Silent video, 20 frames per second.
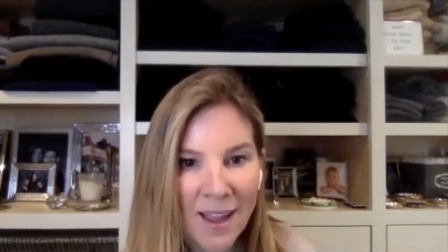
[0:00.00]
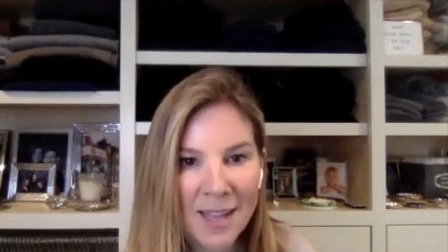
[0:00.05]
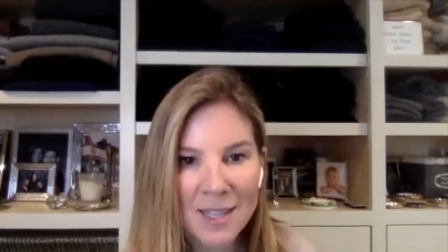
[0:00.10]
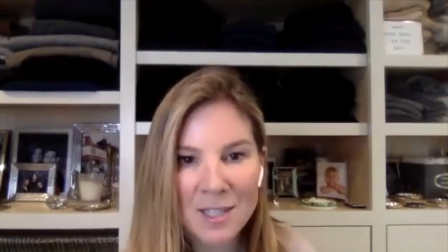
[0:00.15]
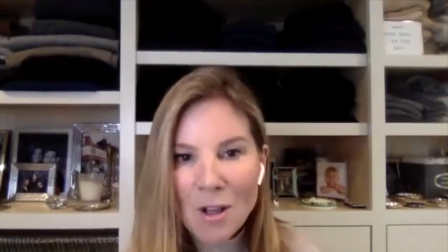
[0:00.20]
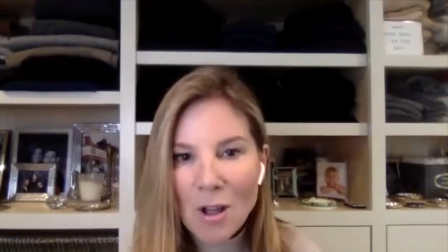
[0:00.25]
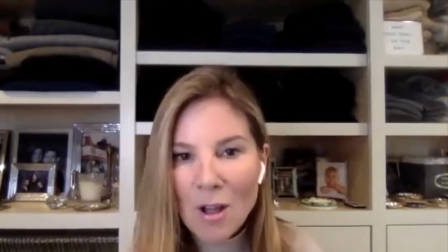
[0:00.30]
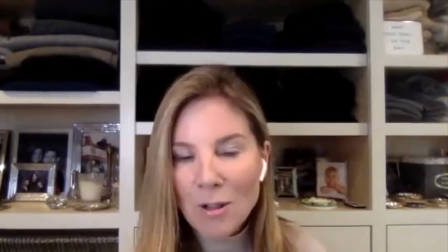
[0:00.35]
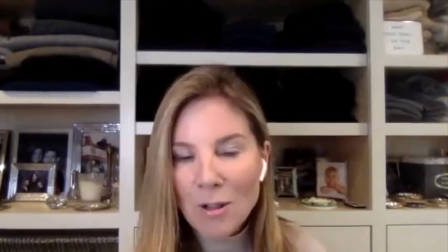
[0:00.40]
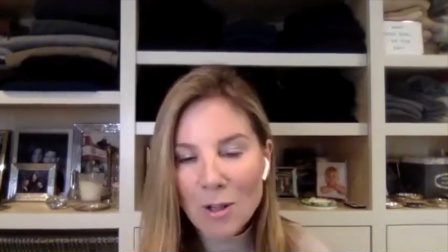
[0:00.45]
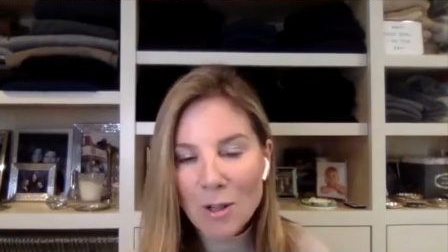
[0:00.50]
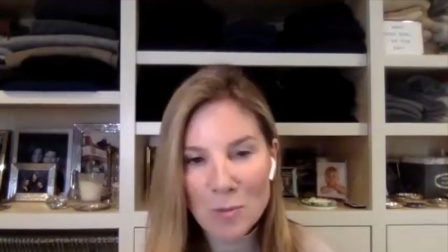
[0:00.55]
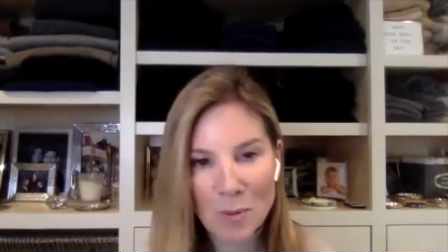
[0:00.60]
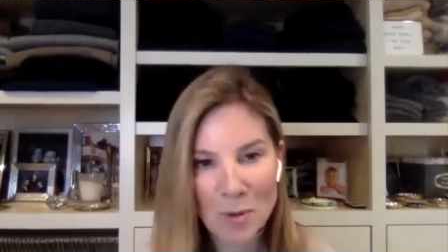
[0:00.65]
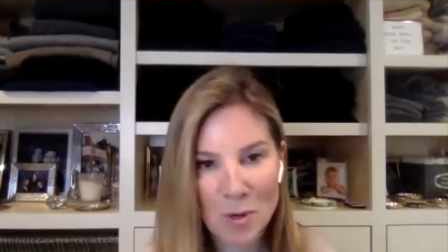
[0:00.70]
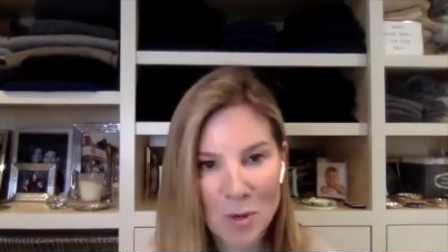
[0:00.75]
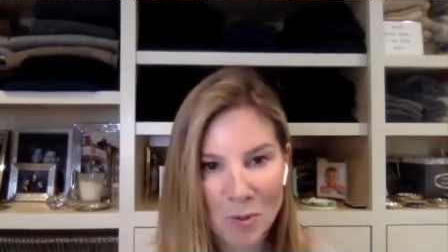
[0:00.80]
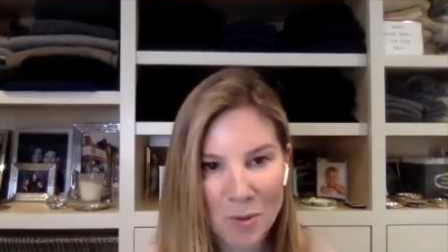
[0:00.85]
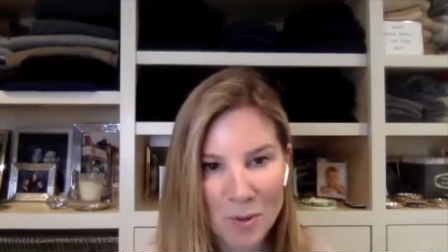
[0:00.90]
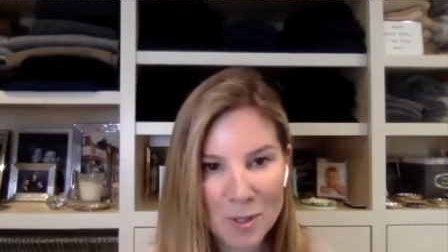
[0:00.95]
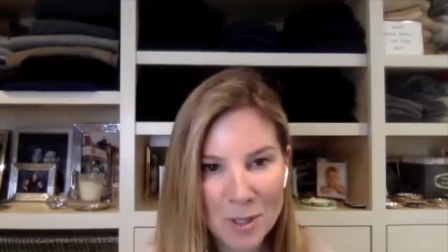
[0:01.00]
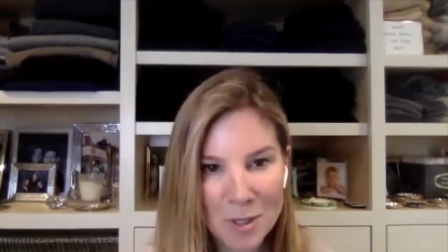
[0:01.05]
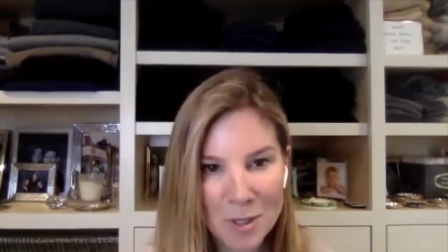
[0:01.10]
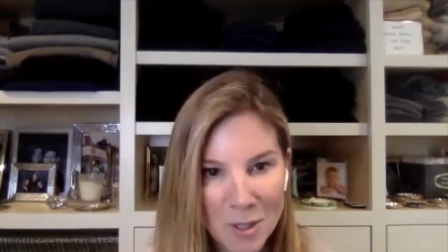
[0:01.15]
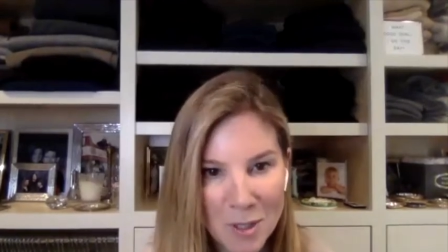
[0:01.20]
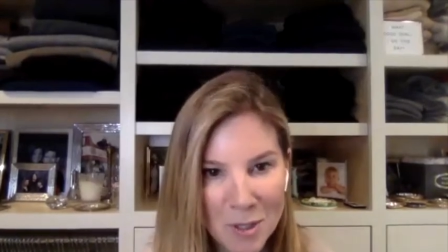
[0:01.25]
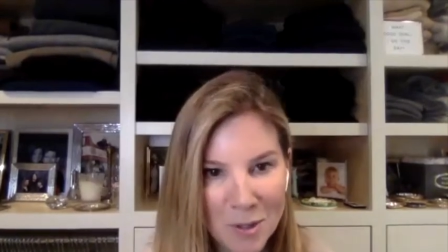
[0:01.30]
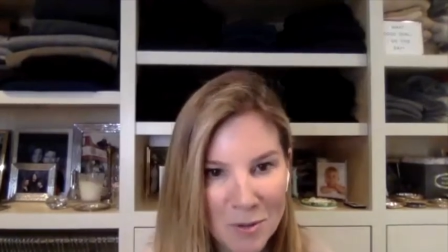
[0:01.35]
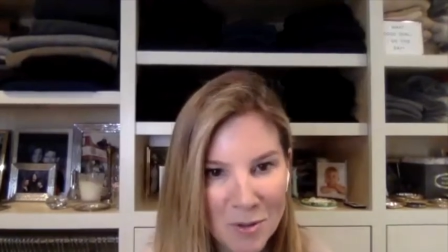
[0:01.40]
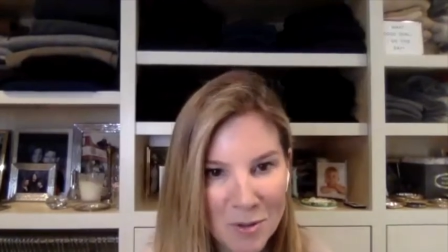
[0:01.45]
as all entrepreneurs
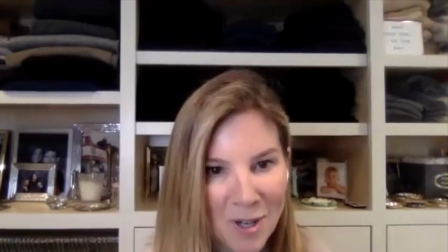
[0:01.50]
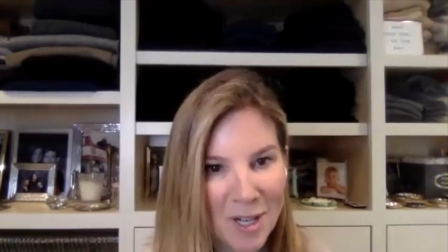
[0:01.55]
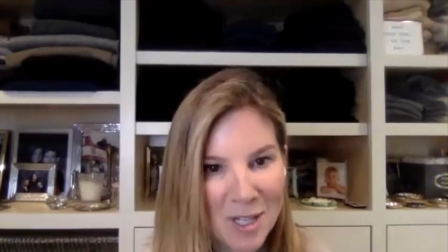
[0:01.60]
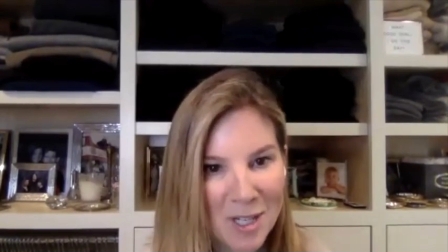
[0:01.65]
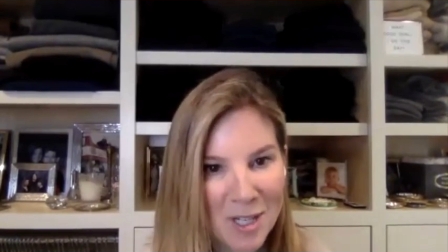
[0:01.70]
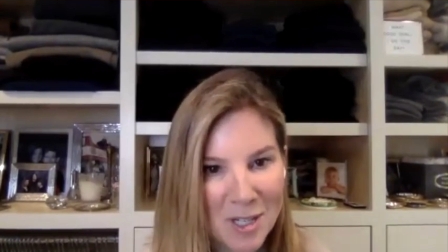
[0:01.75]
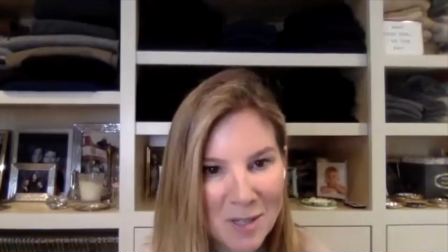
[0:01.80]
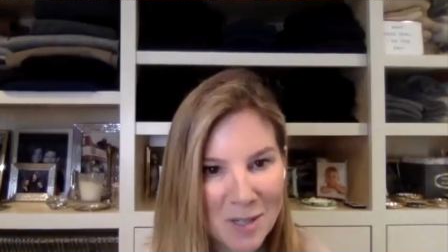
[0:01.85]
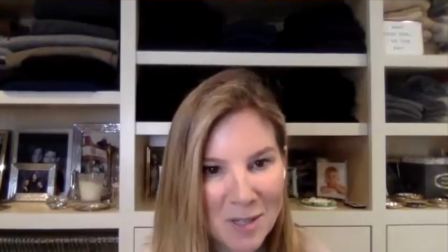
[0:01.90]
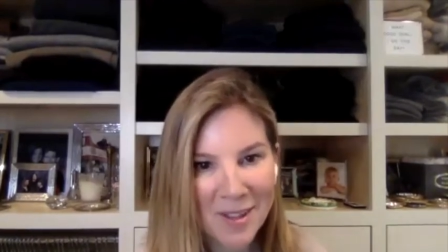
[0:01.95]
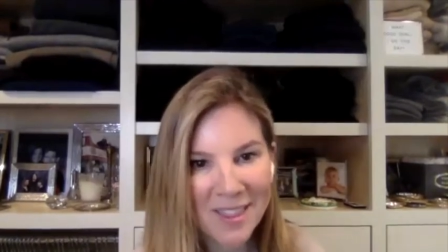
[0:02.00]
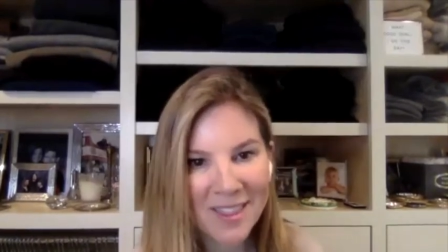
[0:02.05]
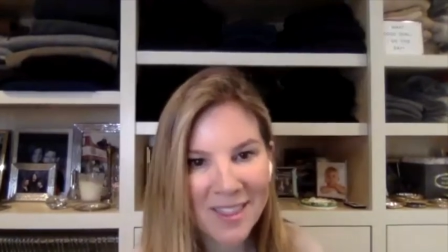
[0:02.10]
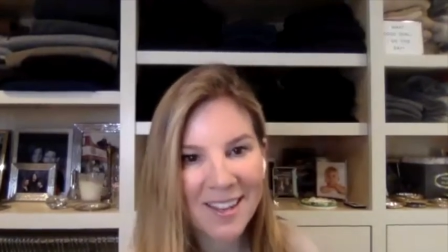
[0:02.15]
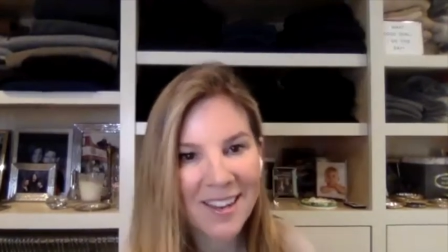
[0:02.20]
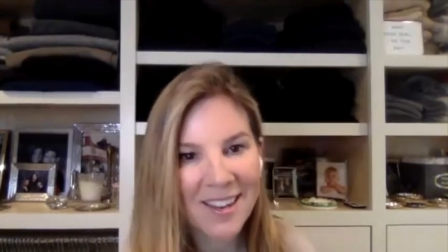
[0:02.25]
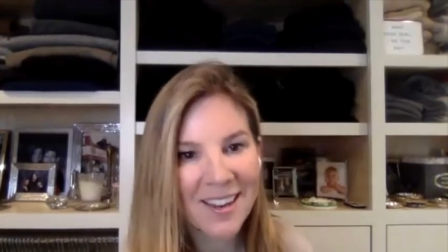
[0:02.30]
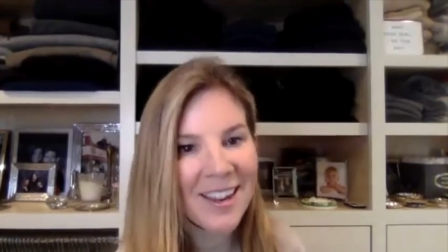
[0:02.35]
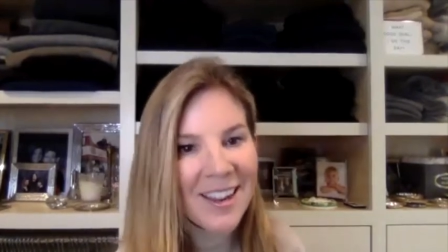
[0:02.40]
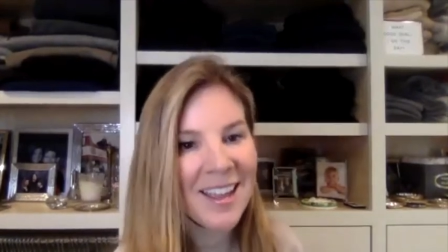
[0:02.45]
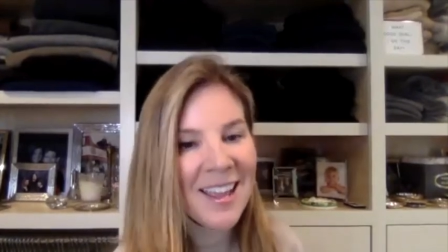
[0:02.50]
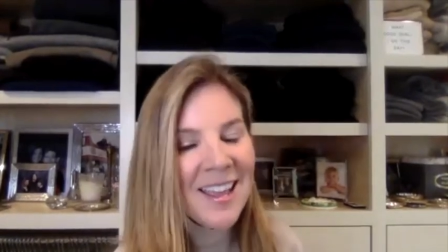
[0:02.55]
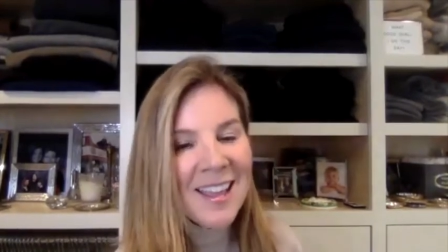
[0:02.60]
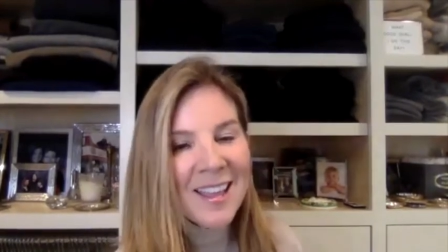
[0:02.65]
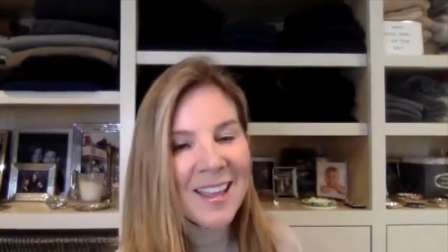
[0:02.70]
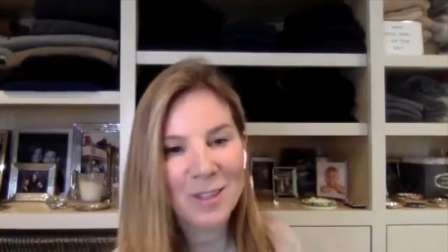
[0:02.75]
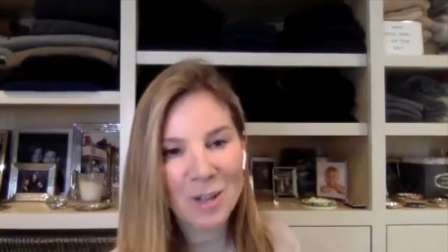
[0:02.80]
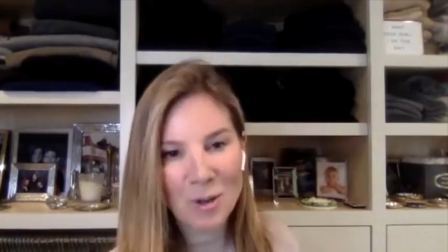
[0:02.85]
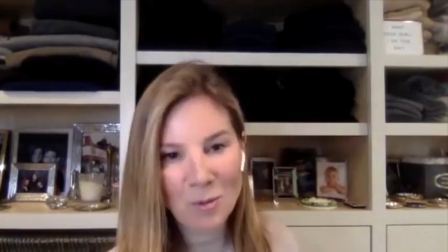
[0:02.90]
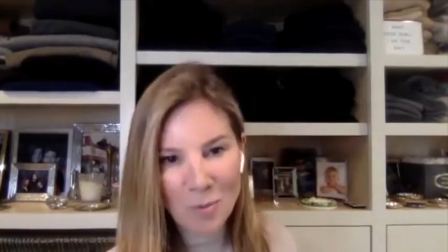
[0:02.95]
do, try to do everything.
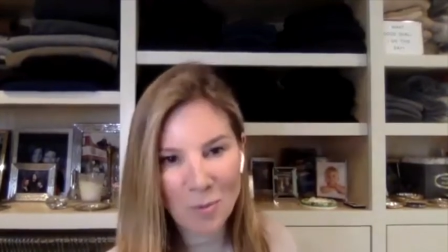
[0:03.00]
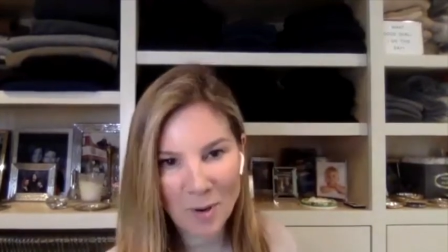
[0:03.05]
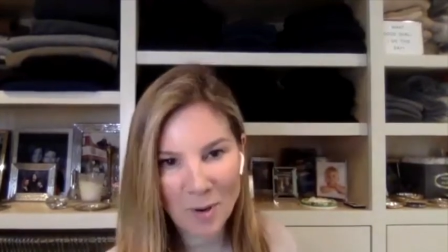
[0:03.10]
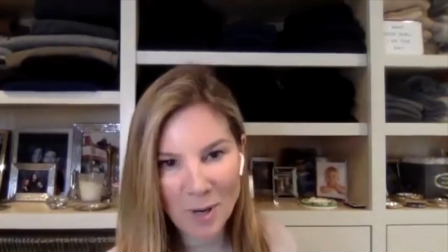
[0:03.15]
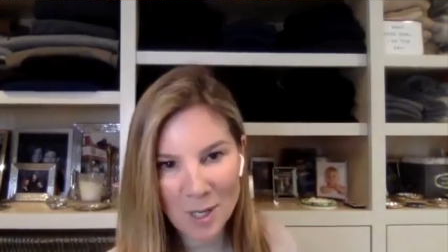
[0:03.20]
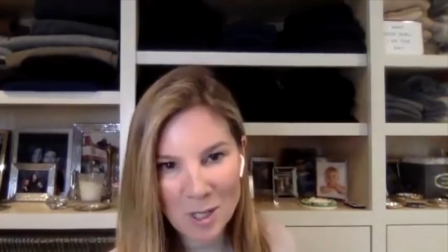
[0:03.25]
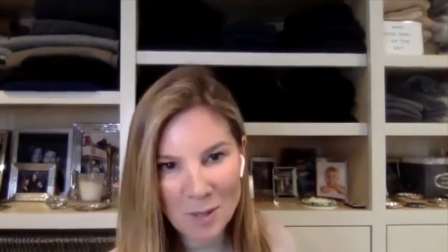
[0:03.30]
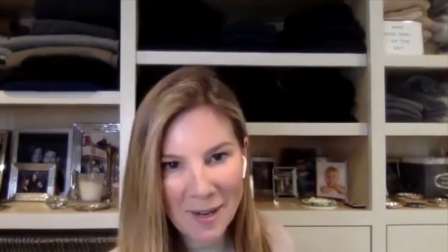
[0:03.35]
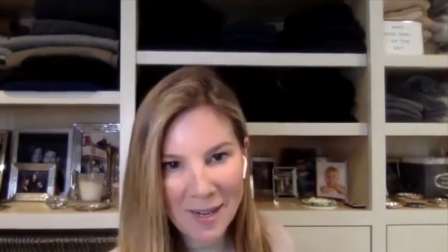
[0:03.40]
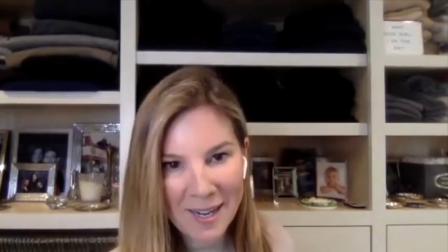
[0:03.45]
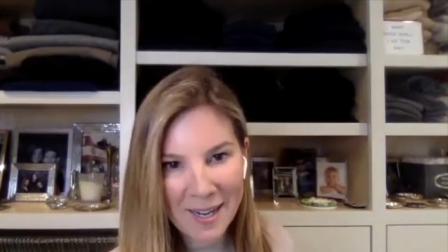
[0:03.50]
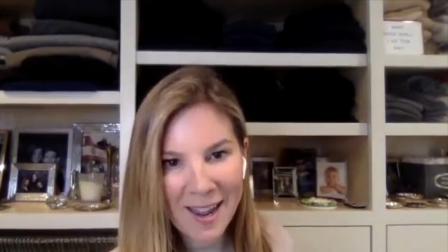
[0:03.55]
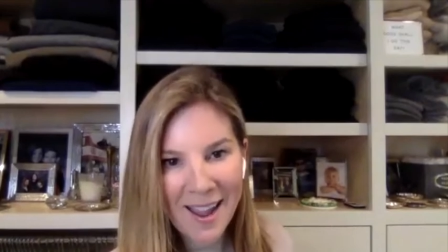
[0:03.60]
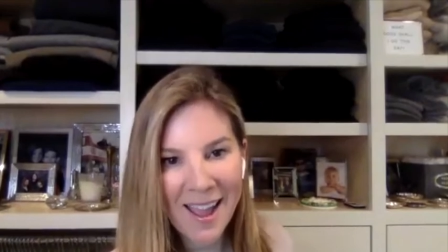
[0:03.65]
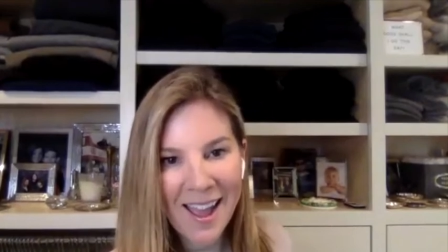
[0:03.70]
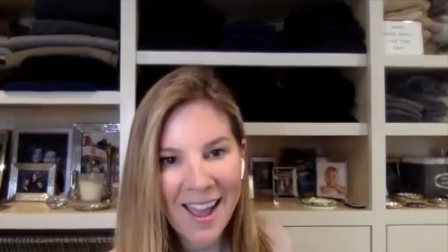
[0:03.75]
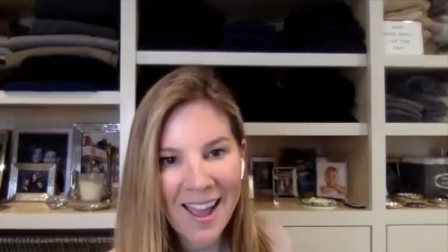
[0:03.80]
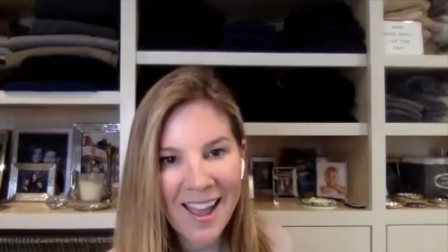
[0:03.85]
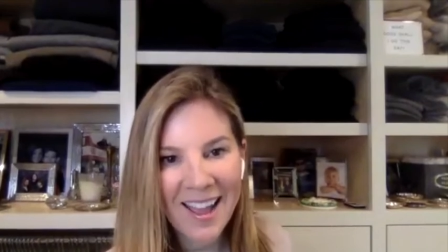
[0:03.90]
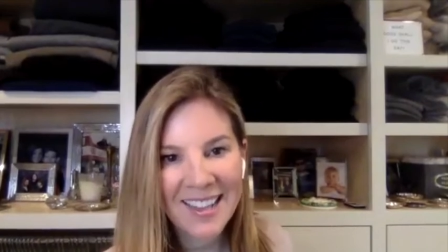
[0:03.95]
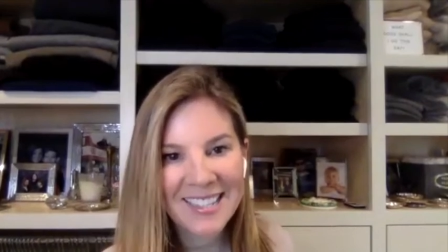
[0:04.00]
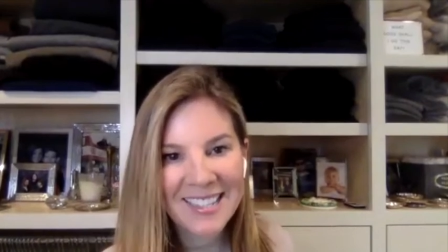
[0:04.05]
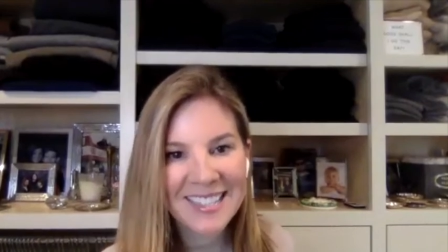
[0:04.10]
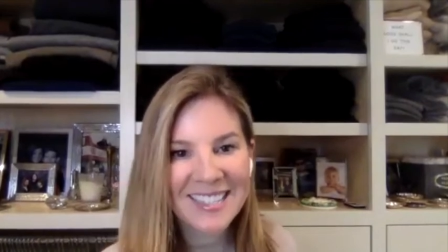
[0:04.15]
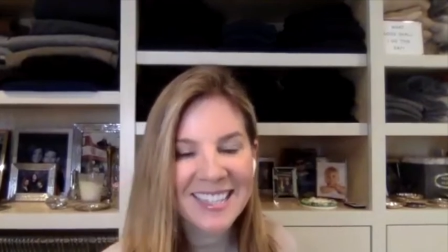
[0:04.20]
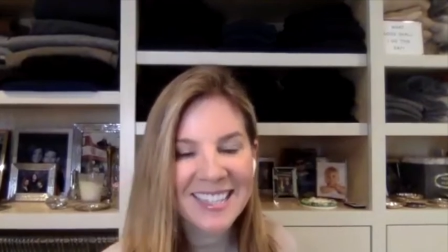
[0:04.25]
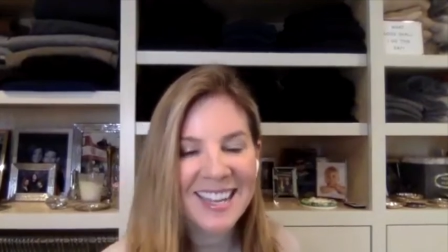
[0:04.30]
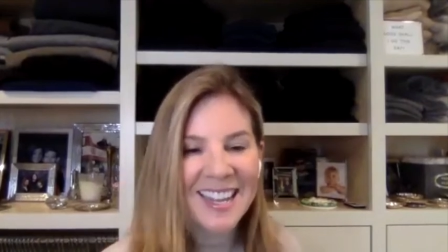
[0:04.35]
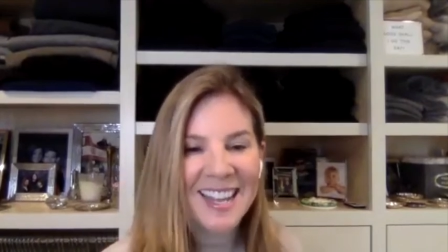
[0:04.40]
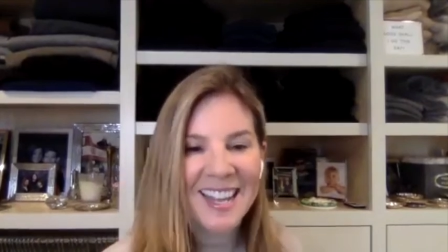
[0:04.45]
They're wearing too many
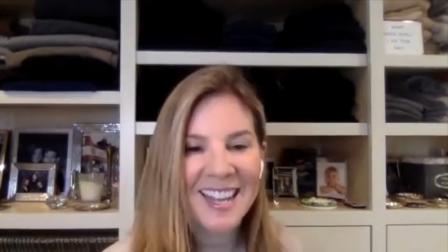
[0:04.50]
hats.